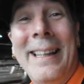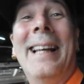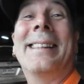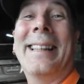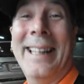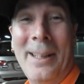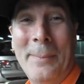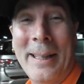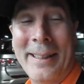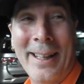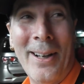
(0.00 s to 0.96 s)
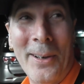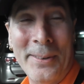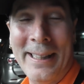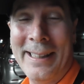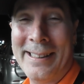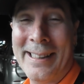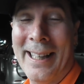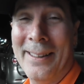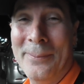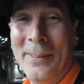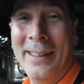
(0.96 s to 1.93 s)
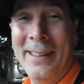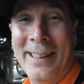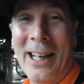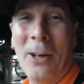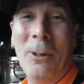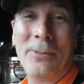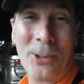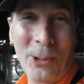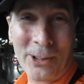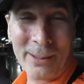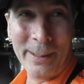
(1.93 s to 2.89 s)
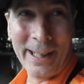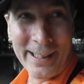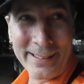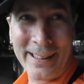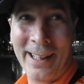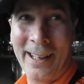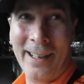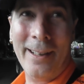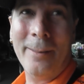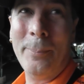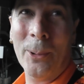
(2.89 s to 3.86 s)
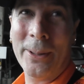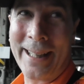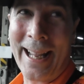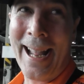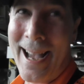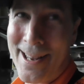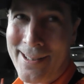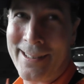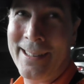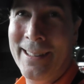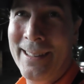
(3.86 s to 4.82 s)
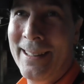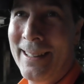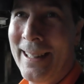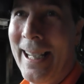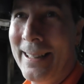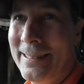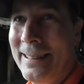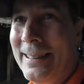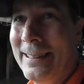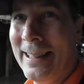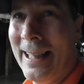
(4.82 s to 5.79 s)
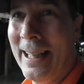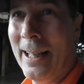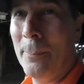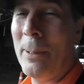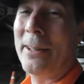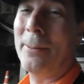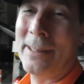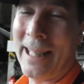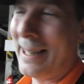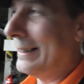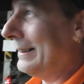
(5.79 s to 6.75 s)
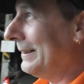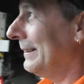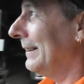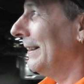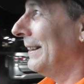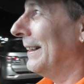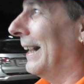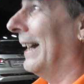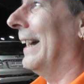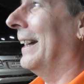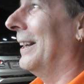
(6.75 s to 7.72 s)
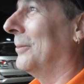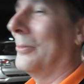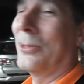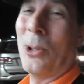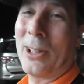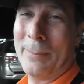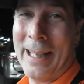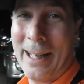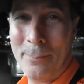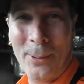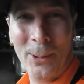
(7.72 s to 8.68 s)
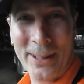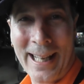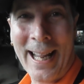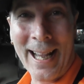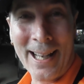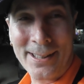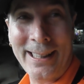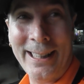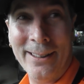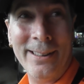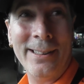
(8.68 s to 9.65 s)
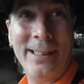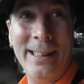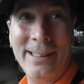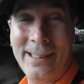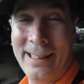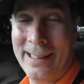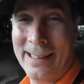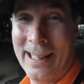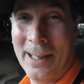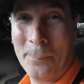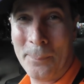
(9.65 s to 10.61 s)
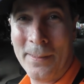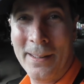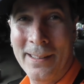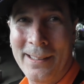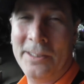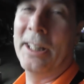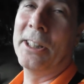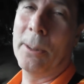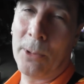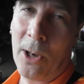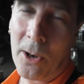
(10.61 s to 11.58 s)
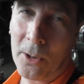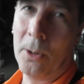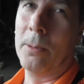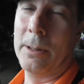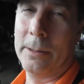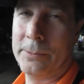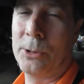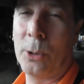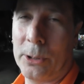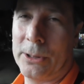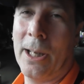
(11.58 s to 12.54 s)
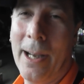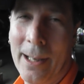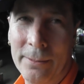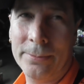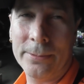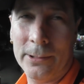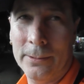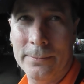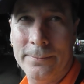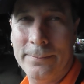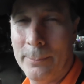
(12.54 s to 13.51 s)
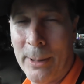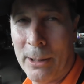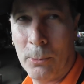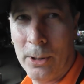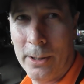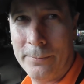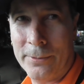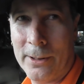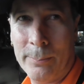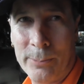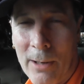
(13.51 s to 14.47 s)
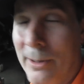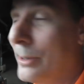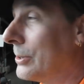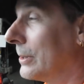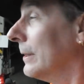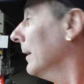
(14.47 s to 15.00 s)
So getting back to the whole thing. So now we've talked about building a house out in Patamtani, and we've talked about building a house here in Si Samrong, or Sukhothai, for a better word for a province.